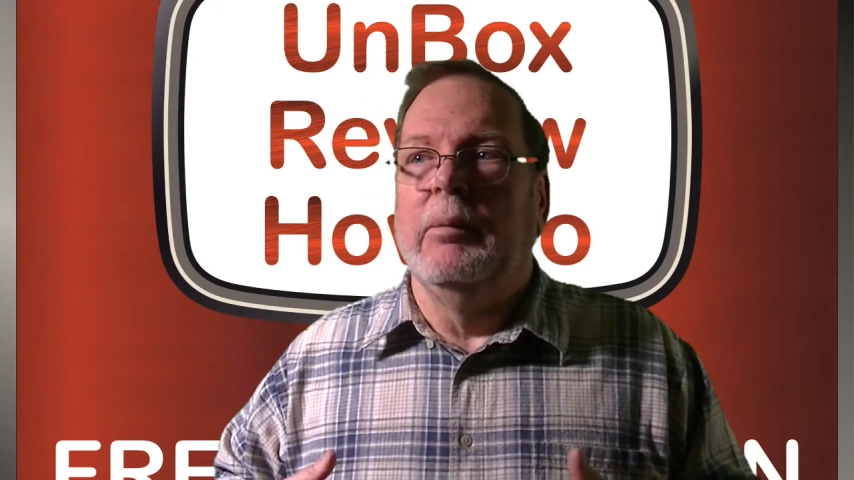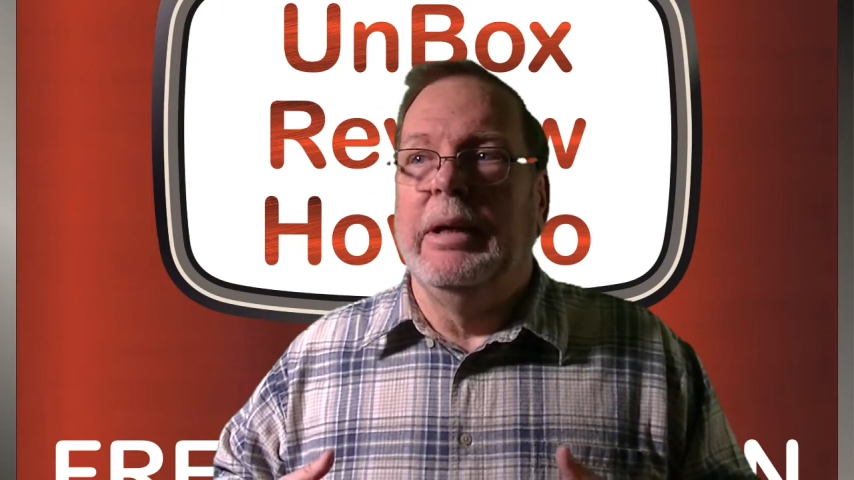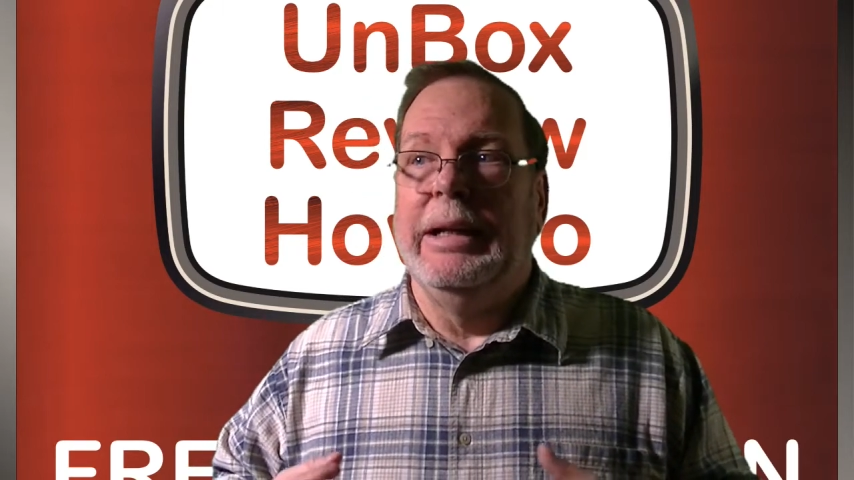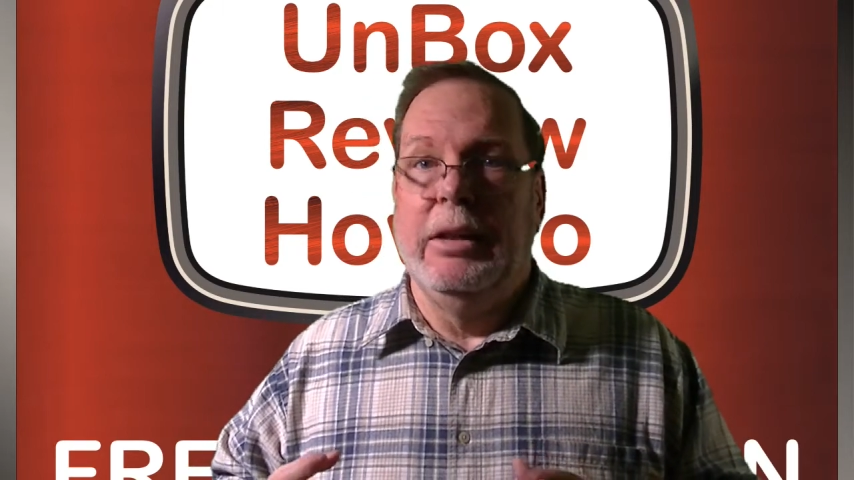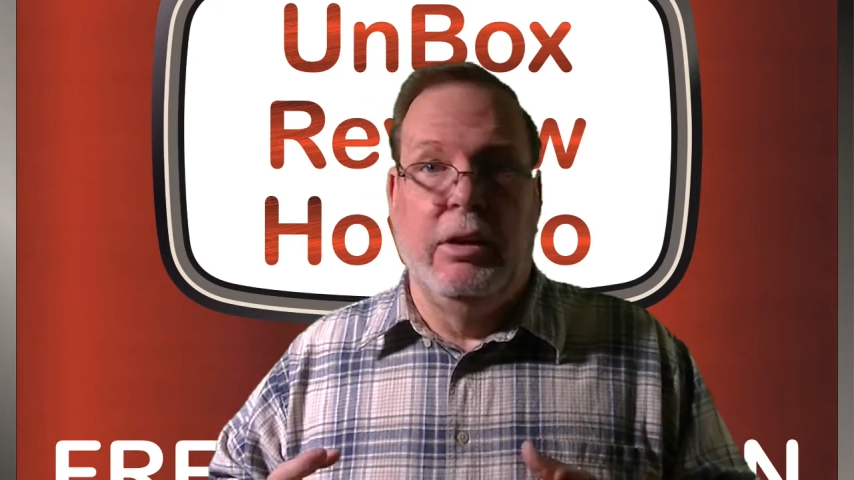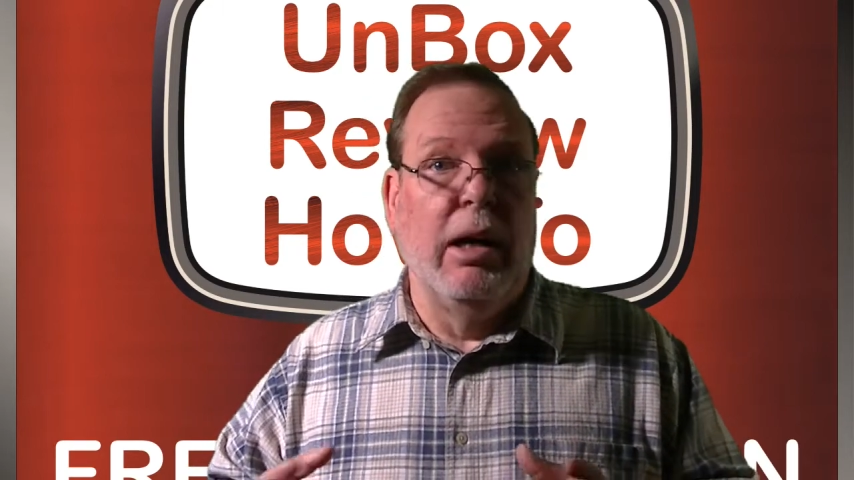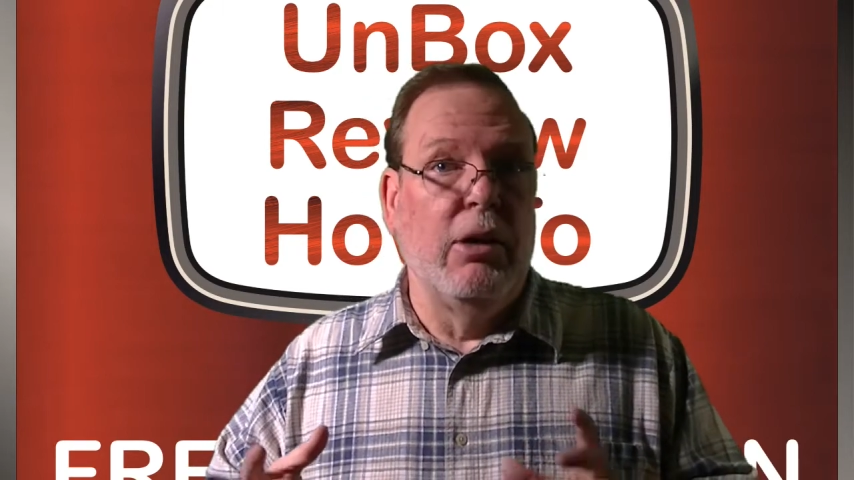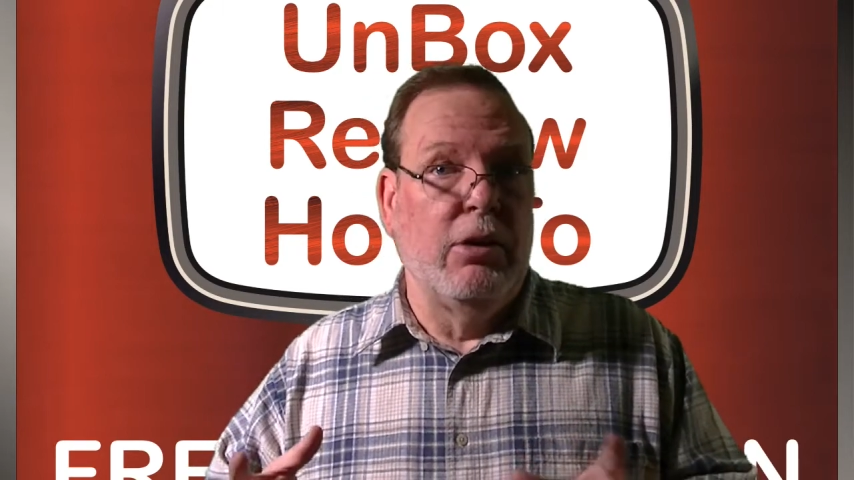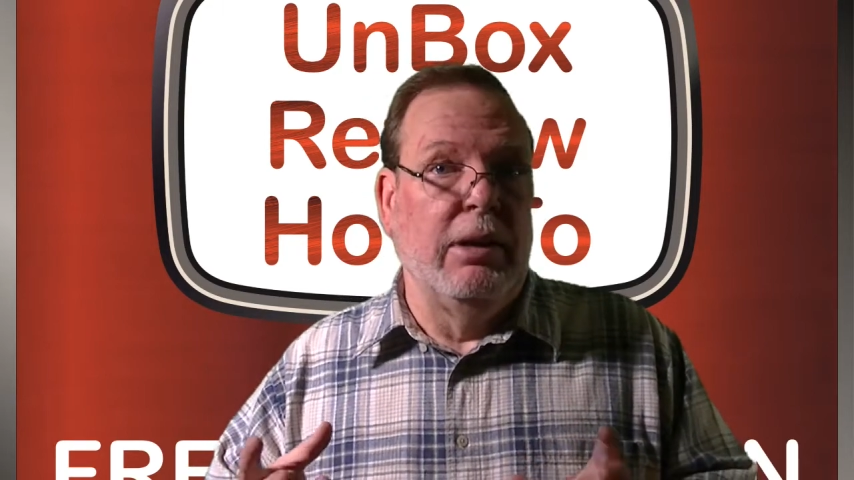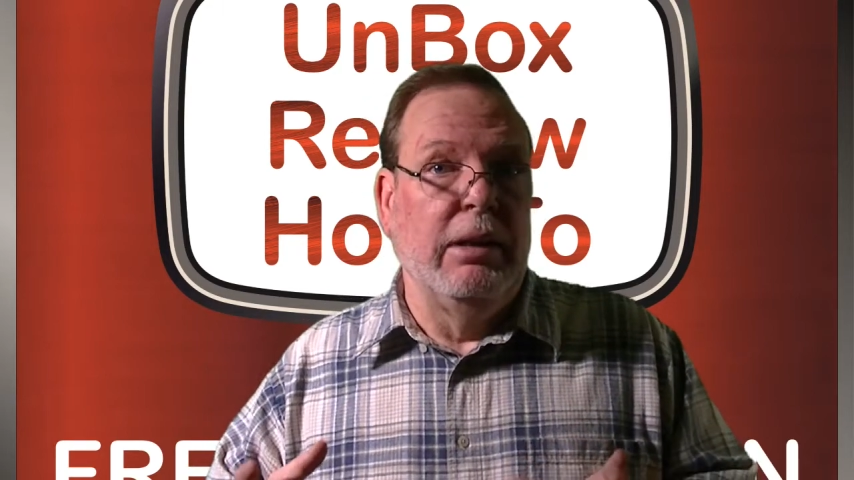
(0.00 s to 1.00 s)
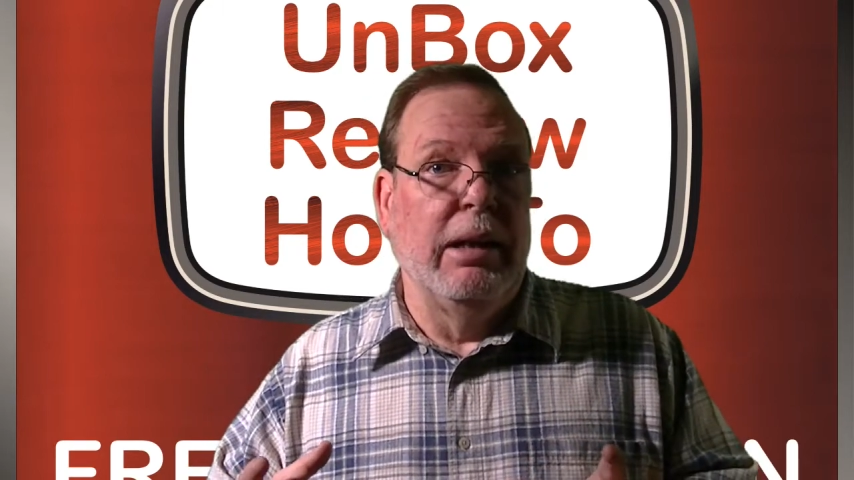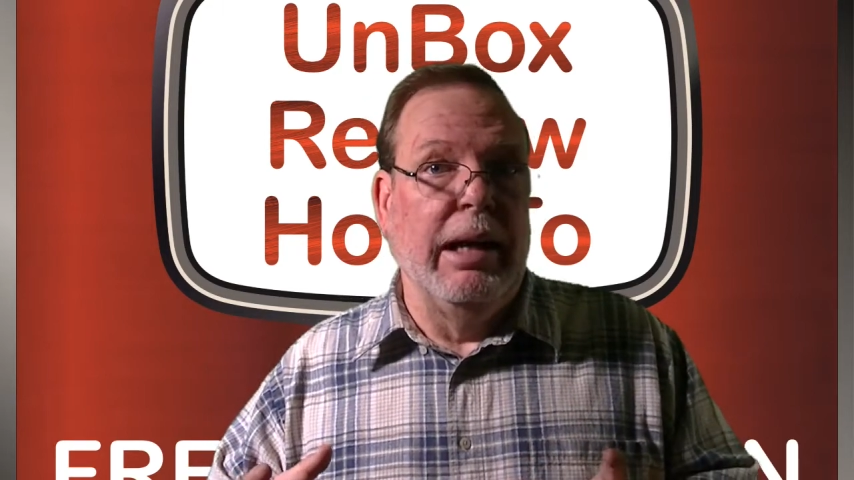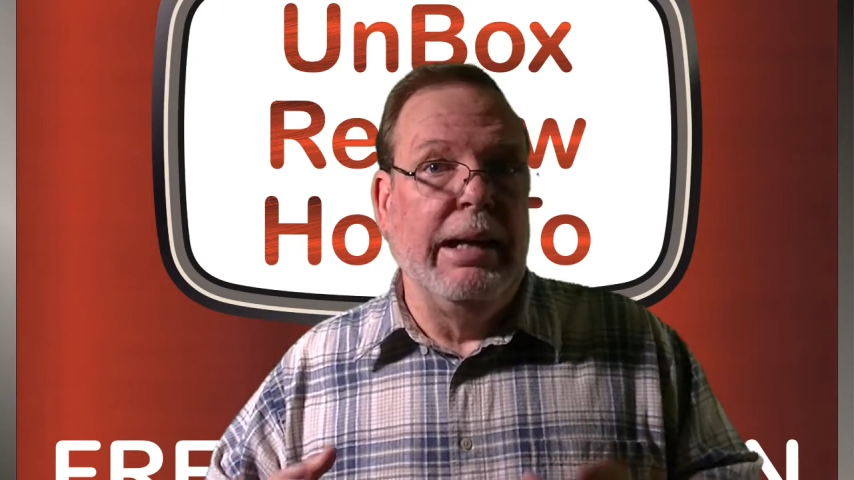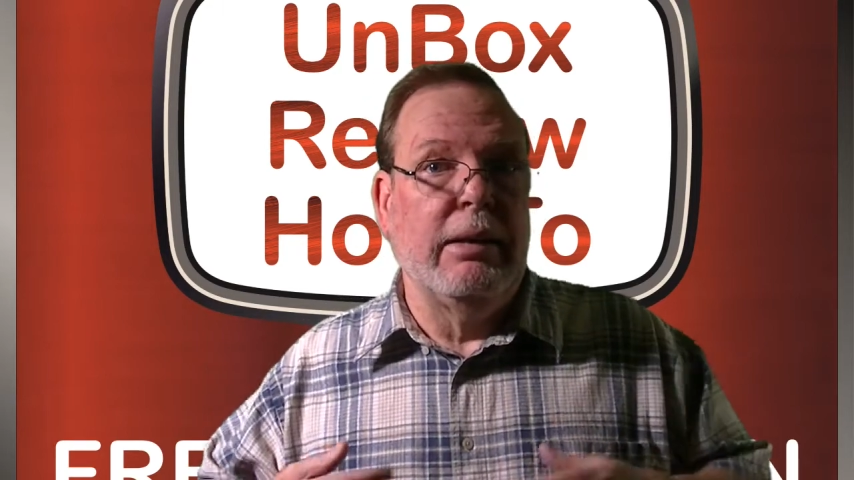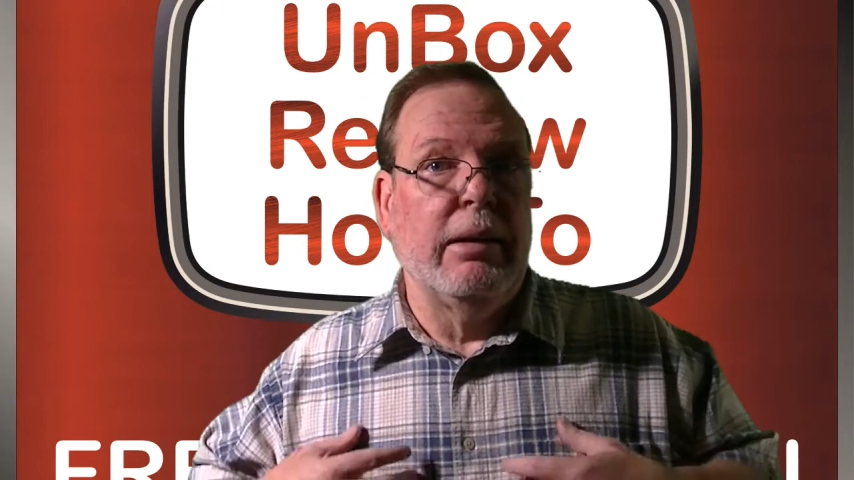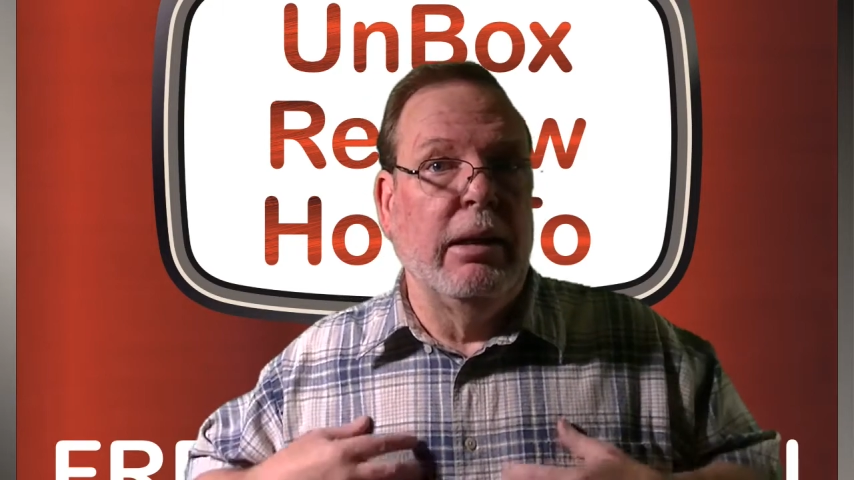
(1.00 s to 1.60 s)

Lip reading: It does at night